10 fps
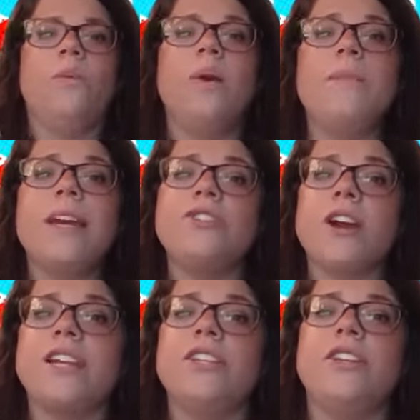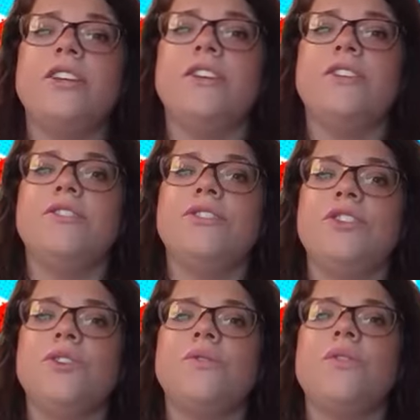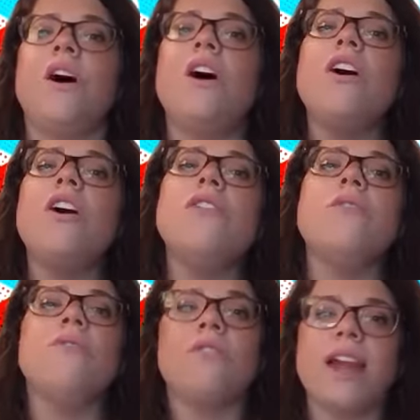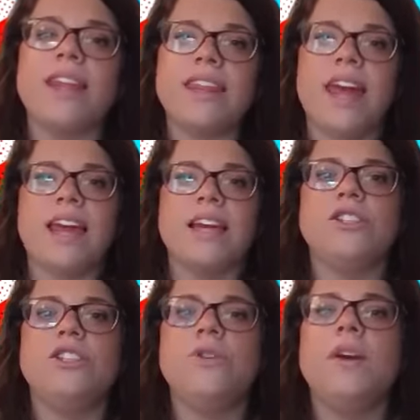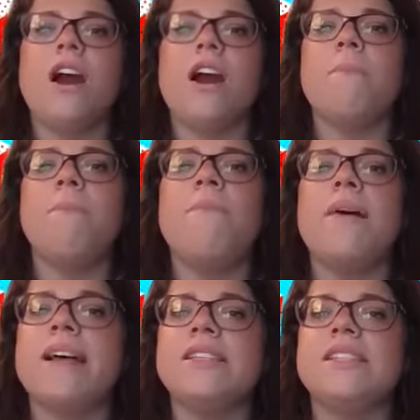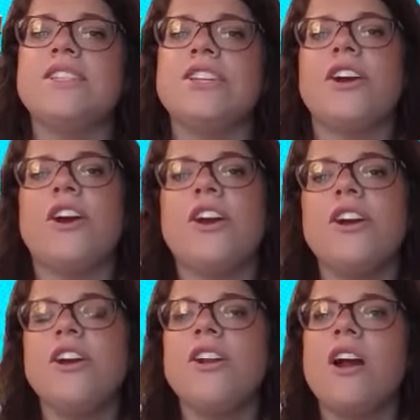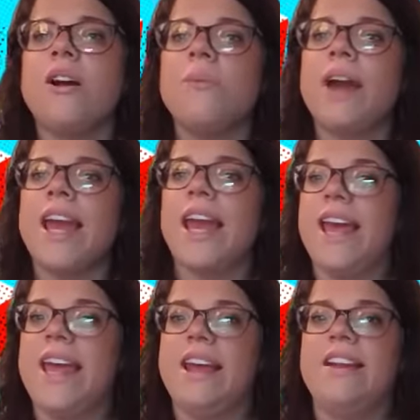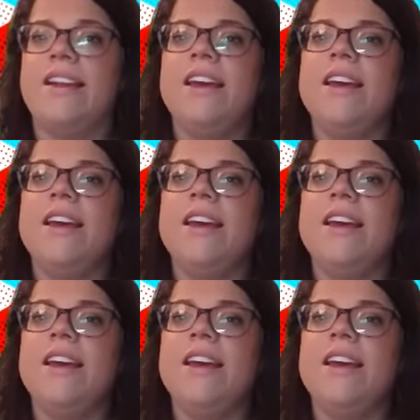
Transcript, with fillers: We may try to do all the right things, doing our best to earn our way in